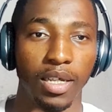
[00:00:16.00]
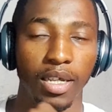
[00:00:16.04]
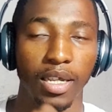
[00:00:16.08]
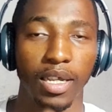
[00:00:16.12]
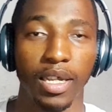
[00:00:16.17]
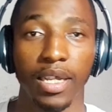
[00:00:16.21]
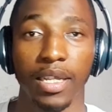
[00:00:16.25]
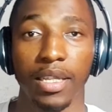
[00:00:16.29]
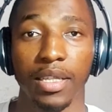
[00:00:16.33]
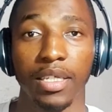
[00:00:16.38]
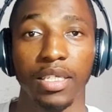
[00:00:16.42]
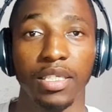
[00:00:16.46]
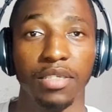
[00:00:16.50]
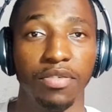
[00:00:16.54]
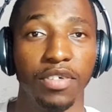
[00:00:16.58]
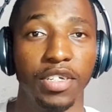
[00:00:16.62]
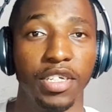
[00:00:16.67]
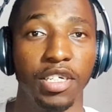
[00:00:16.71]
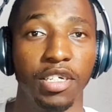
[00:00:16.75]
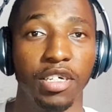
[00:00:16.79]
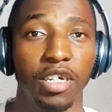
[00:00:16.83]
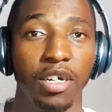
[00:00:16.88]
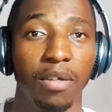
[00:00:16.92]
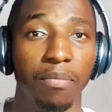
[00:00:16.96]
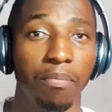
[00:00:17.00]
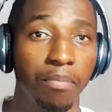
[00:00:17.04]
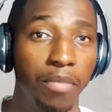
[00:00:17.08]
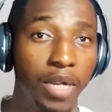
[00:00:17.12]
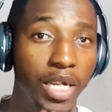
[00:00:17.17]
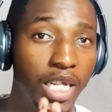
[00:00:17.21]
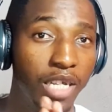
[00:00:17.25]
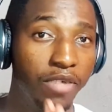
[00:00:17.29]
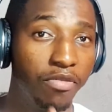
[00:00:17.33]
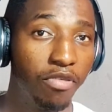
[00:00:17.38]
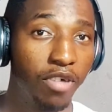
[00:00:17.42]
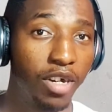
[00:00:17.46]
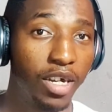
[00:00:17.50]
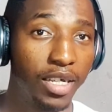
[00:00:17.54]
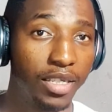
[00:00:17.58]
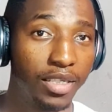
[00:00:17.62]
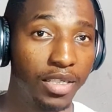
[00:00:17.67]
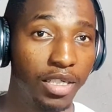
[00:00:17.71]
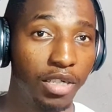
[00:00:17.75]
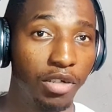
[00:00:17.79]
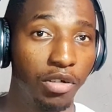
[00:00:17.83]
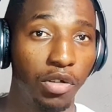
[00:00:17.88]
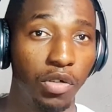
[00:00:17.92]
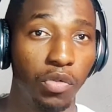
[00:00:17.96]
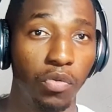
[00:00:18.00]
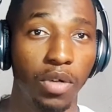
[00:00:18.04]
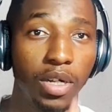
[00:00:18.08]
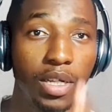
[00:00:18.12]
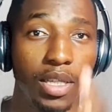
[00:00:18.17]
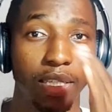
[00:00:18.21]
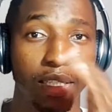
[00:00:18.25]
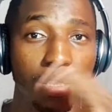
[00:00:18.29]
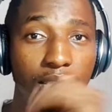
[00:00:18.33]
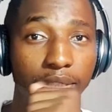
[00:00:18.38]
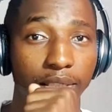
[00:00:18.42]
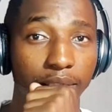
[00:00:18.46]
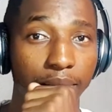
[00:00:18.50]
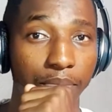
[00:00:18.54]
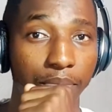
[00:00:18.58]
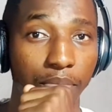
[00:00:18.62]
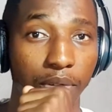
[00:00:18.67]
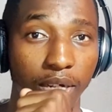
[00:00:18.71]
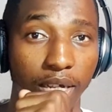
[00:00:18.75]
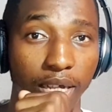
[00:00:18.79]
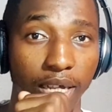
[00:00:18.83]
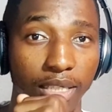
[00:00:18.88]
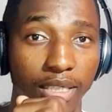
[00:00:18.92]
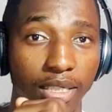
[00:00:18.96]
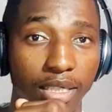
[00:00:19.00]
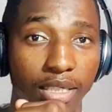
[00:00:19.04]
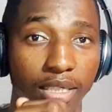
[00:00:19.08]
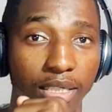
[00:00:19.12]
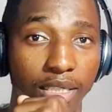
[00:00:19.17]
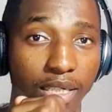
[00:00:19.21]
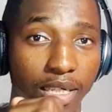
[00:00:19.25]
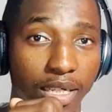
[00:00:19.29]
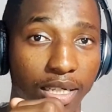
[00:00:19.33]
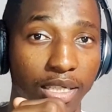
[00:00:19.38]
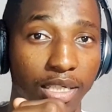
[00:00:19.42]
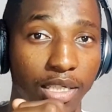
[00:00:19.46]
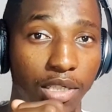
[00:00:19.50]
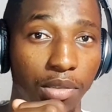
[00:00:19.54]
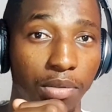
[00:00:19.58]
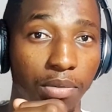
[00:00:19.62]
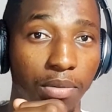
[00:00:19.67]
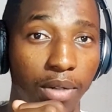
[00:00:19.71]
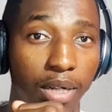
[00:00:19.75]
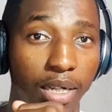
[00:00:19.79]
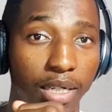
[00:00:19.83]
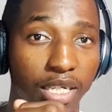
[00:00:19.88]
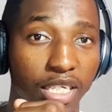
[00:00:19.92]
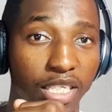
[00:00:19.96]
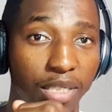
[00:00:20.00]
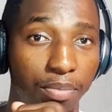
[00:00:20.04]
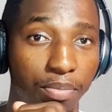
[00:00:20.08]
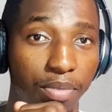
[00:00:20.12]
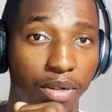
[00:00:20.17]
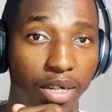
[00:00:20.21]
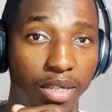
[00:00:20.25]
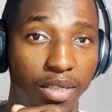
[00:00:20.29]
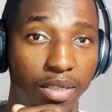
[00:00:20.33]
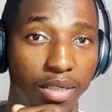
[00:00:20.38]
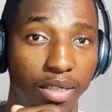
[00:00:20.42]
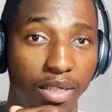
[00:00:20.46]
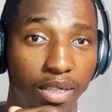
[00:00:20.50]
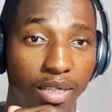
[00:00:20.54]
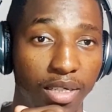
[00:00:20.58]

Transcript: in this video, I'm mainly focusing on what this simple gadget can do at its price tag.